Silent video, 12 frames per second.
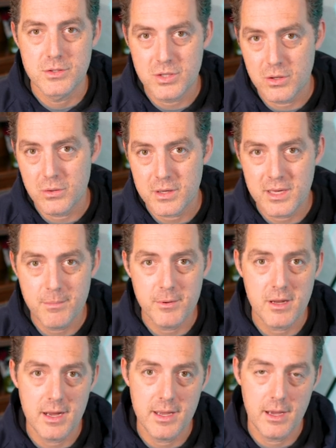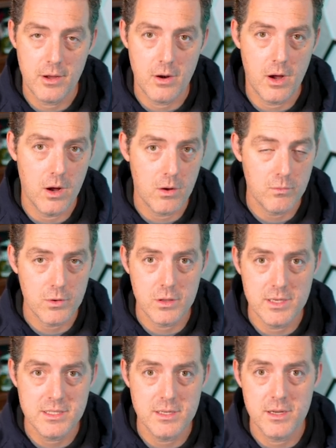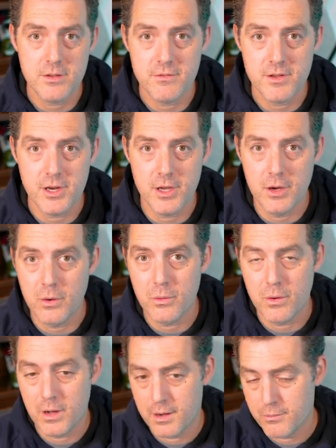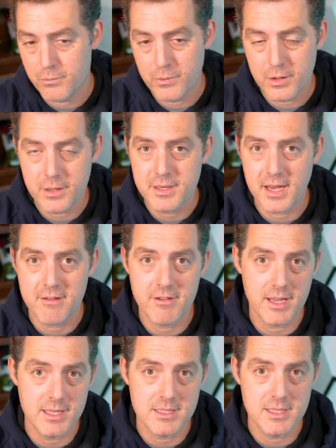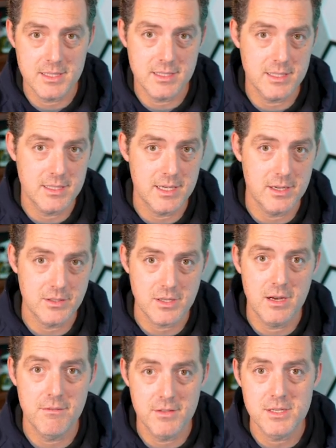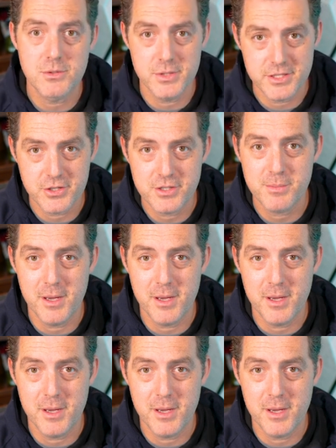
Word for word: So keep an eye out. I'll release another video uh, really diving into the details of this research